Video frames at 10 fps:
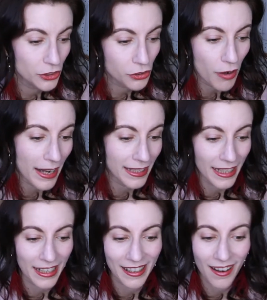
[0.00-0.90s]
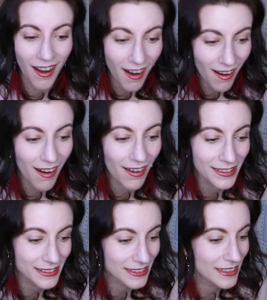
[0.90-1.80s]
training
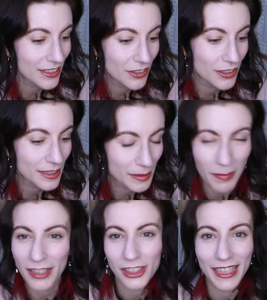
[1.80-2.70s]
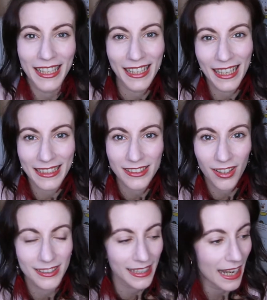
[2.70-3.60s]
hard, smashing it as
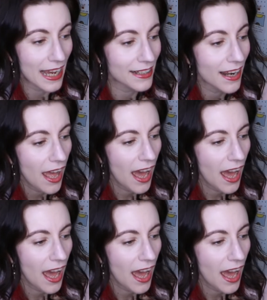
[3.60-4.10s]
hard as I can.